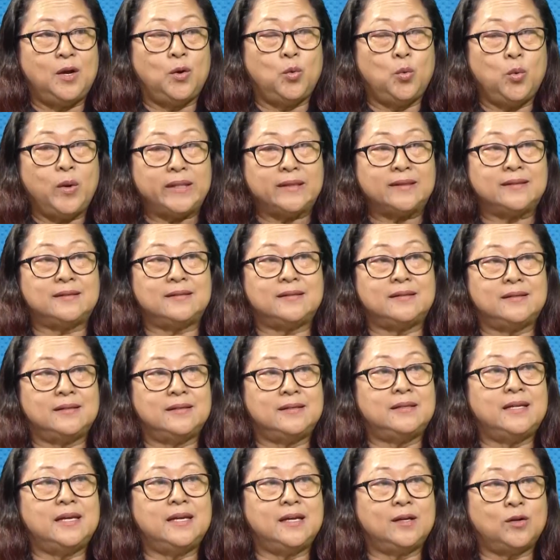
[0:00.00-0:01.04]
with
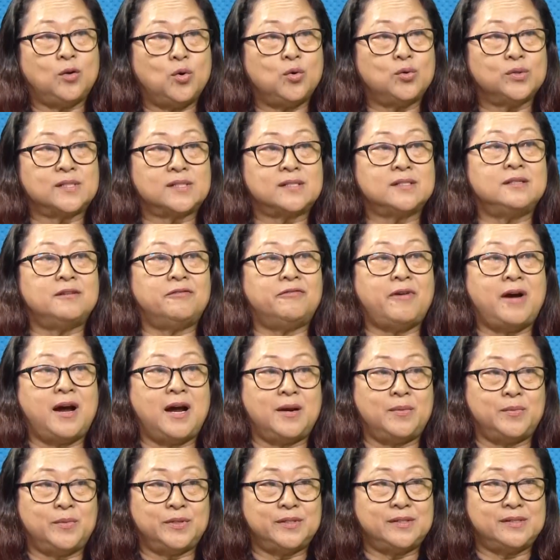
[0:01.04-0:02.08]
the coastal
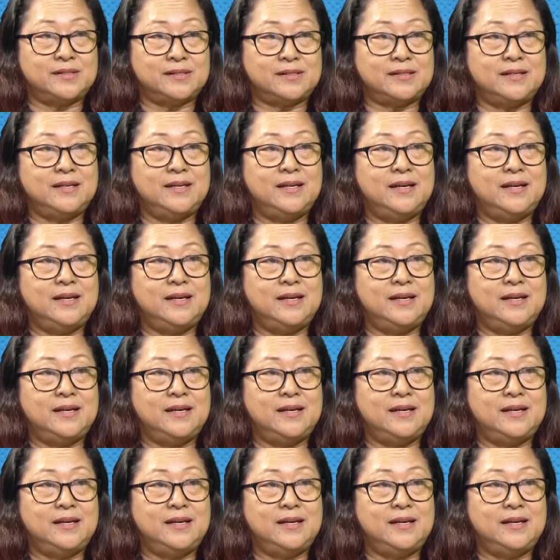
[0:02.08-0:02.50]
farmers.